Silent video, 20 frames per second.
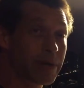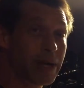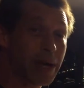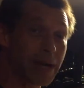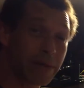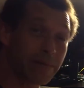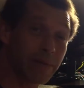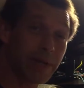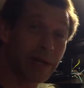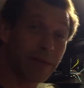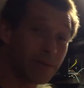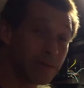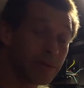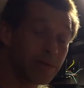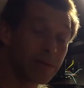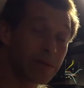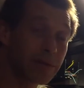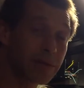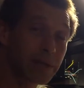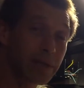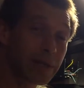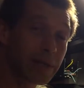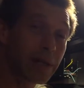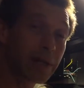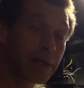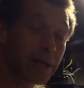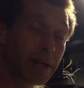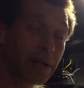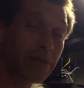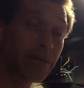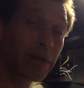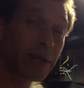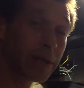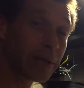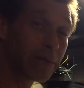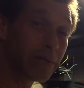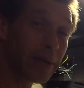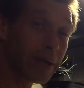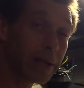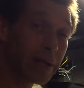I even have new ones sitting on there
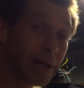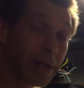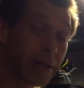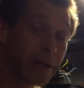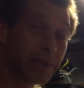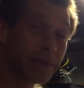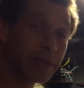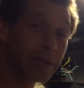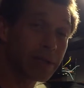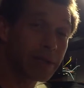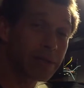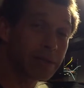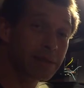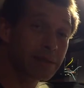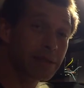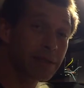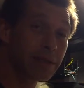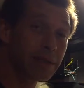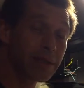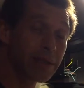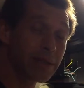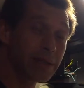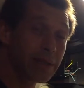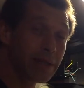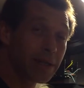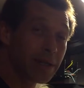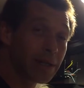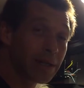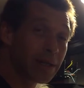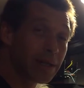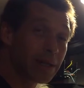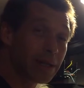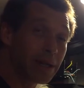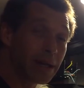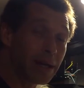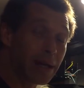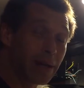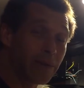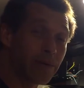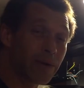running right now because
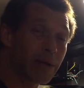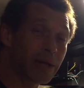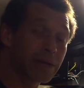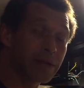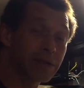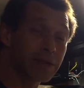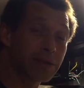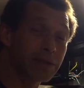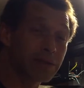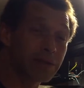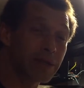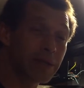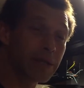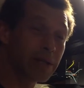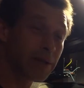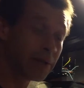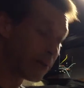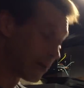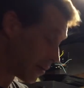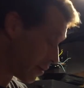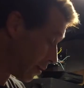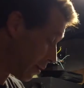I wanted to see